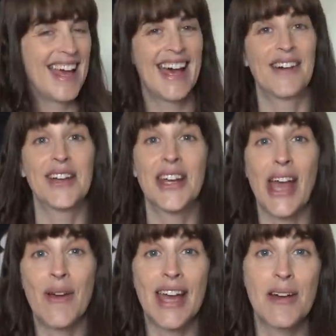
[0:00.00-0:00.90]
I'm going to
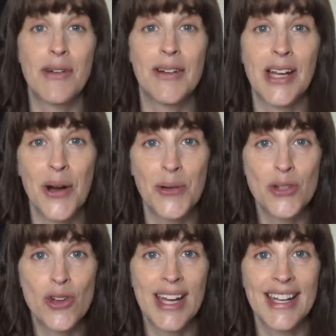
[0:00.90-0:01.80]
go and get a very
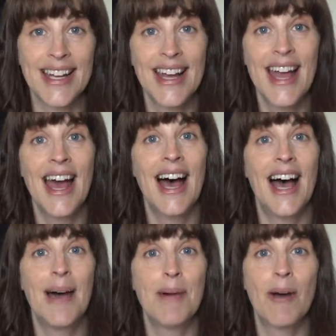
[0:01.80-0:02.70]
cold drink.
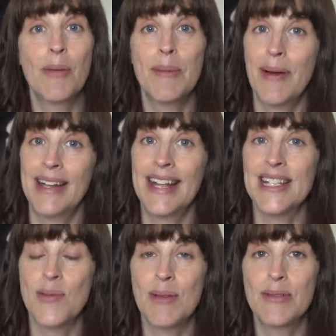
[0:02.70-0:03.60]
I will be back
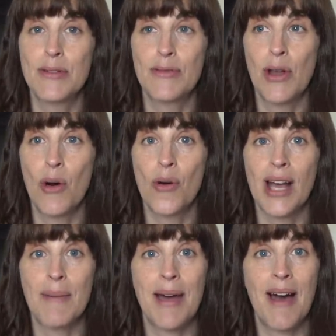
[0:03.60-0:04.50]
next week with a vlog
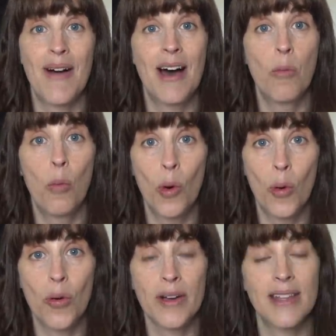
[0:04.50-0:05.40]
about a
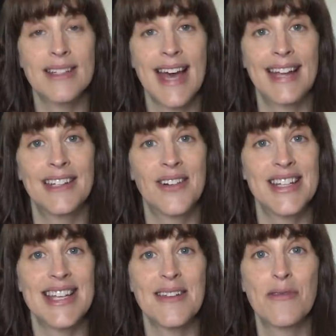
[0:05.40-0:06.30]
walk that Dan and
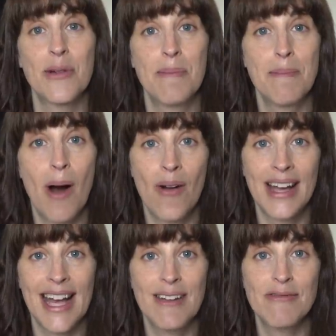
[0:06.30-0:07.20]
I did from
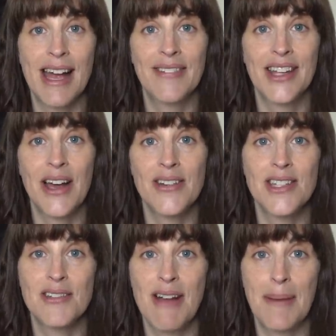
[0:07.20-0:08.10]
Margate round the
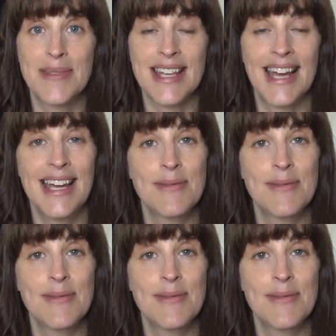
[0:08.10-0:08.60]
coast to Ramsgate.